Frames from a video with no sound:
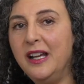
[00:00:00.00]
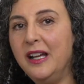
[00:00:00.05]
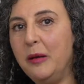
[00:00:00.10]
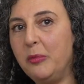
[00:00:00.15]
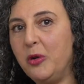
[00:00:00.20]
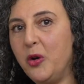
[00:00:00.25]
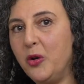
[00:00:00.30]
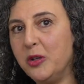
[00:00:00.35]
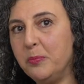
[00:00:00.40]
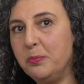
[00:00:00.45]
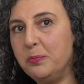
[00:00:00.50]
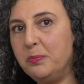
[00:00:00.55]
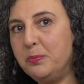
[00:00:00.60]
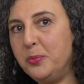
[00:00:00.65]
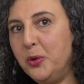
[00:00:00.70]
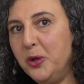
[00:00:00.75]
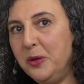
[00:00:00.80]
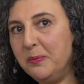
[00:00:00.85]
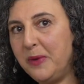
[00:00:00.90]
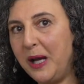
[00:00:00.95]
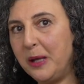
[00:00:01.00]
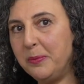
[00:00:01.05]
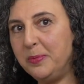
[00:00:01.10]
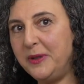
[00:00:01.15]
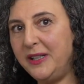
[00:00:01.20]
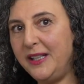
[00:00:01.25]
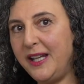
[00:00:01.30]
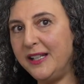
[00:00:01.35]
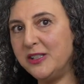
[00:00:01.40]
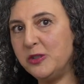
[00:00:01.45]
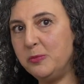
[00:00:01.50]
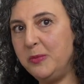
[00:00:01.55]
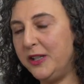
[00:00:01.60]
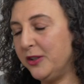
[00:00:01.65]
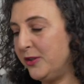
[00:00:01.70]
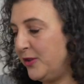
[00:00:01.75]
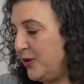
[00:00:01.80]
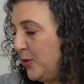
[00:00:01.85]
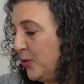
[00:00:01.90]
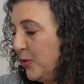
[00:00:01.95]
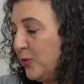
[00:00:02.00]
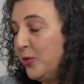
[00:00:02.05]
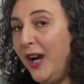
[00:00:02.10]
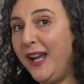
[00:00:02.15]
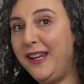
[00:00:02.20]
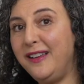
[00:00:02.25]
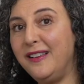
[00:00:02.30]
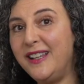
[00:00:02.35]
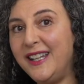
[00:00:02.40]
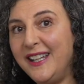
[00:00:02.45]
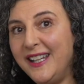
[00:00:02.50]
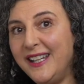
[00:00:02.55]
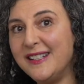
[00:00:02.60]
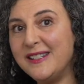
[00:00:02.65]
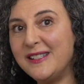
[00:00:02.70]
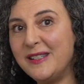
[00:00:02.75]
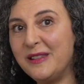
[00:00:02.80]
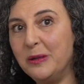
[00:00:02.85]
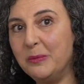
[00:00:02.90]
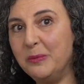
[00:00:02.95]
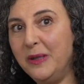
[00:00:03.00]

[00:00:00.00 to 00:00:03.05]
I'm going to put my pH meter directly into the